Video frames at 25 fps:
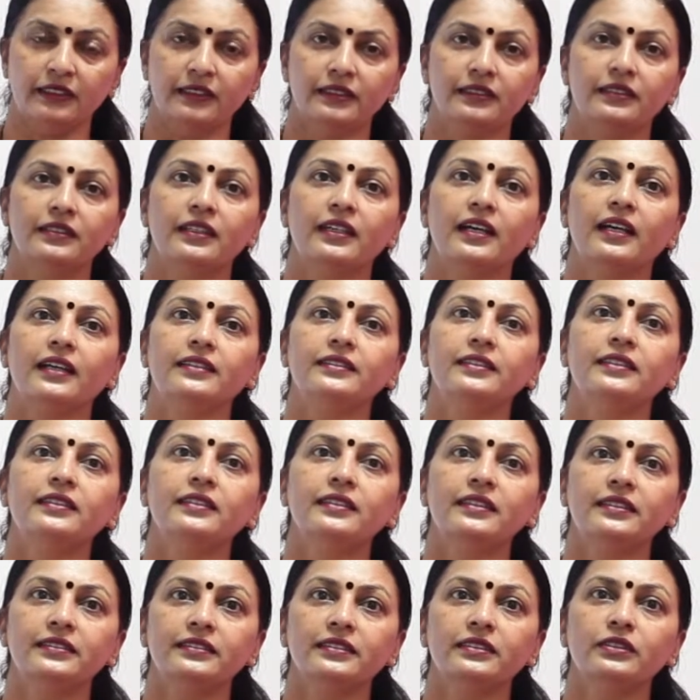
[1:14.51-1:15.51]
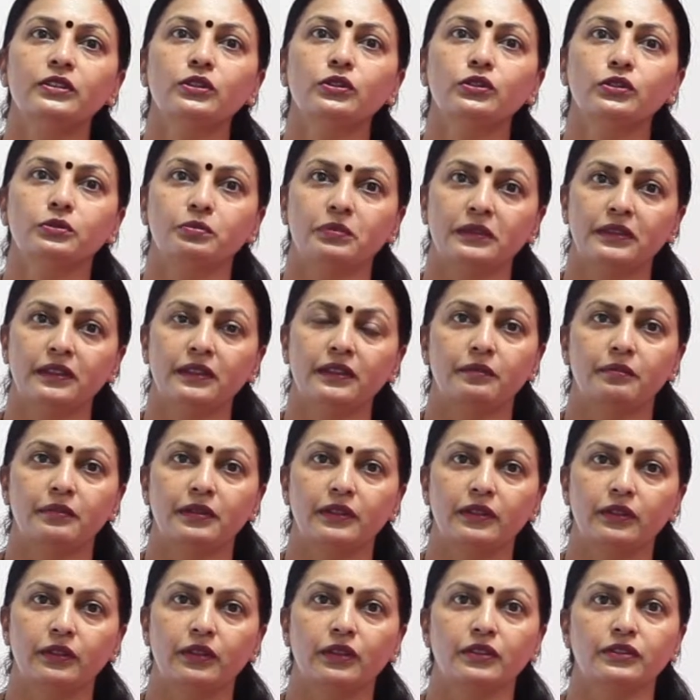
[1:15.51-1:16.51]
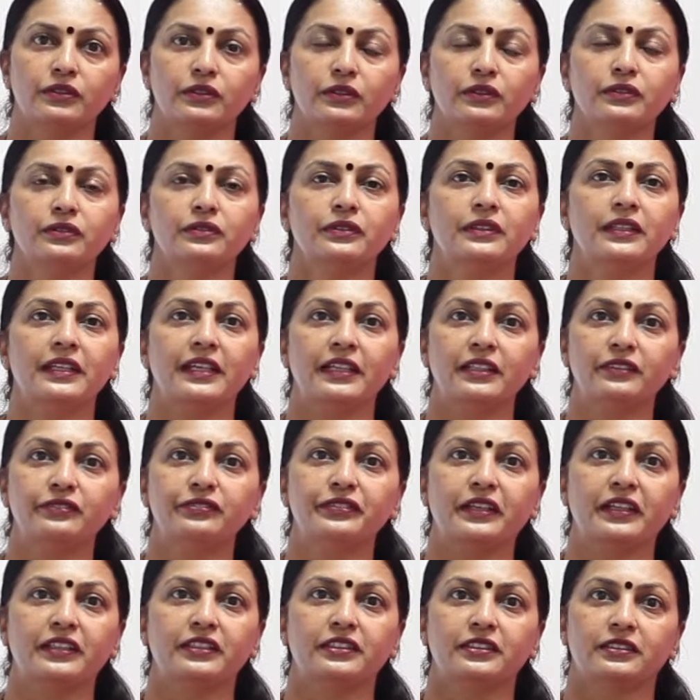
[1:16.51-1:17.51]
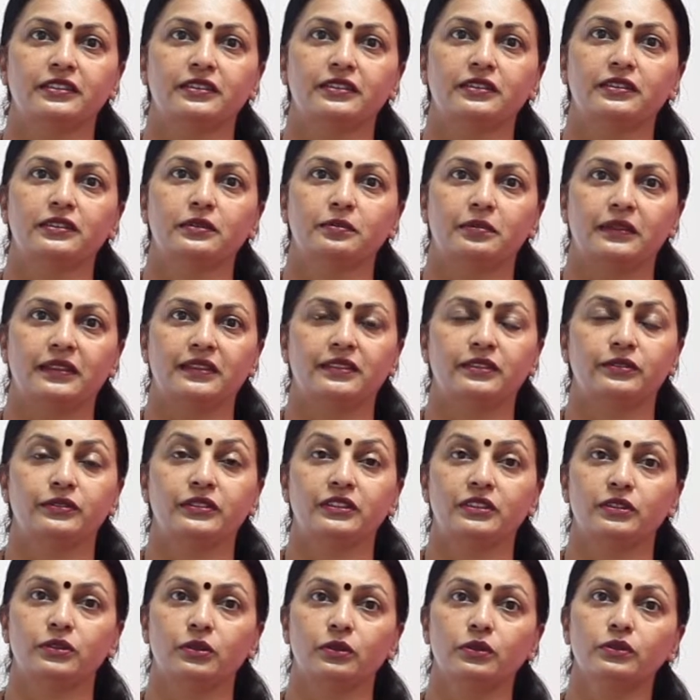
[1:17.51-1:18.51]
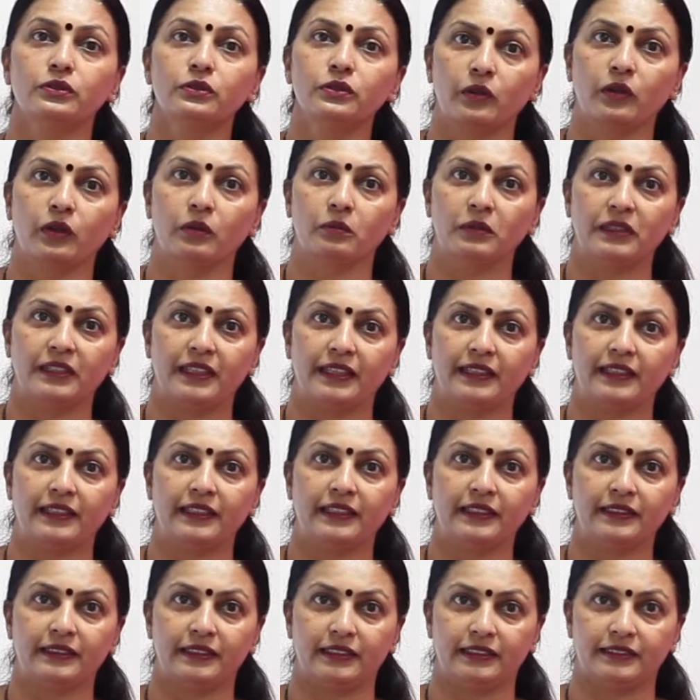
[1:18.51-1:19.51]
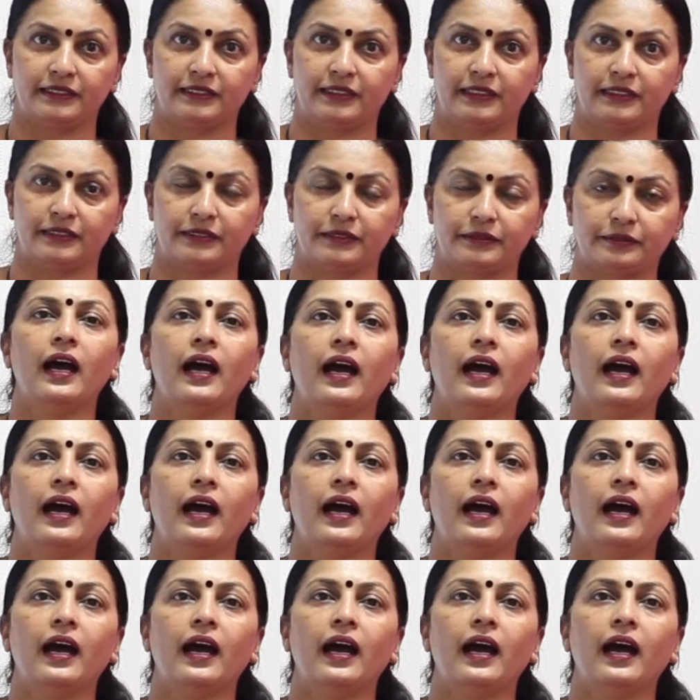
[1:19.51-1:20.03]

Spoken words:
The other reason could be because of infections in the breast, which is also a common entity these days.